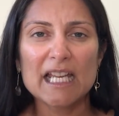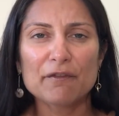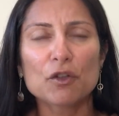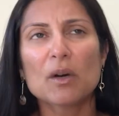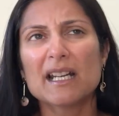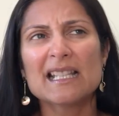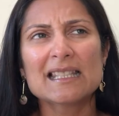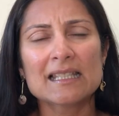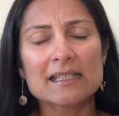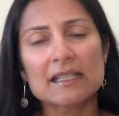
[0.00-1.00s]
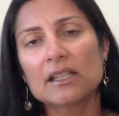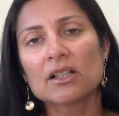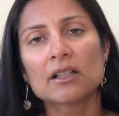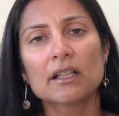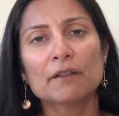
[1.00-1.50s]
If you are
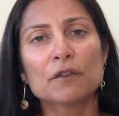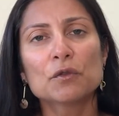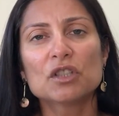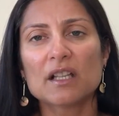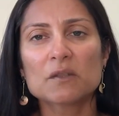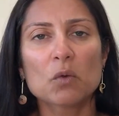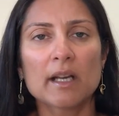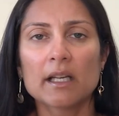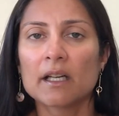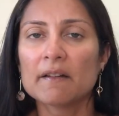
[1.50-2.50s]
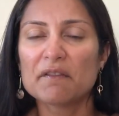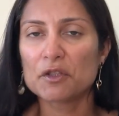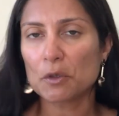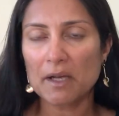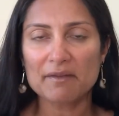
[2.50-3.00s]
insincere, if you
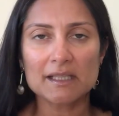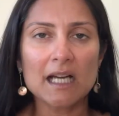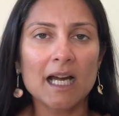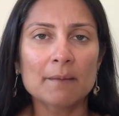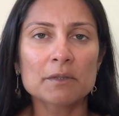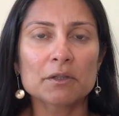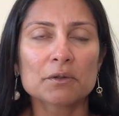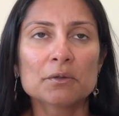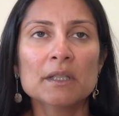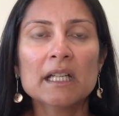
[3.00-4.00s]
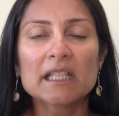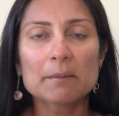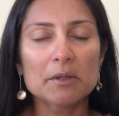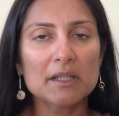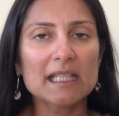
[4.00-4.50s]
don't have the time to
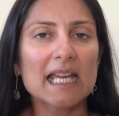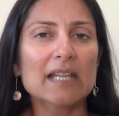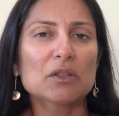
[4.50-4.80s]
communicate,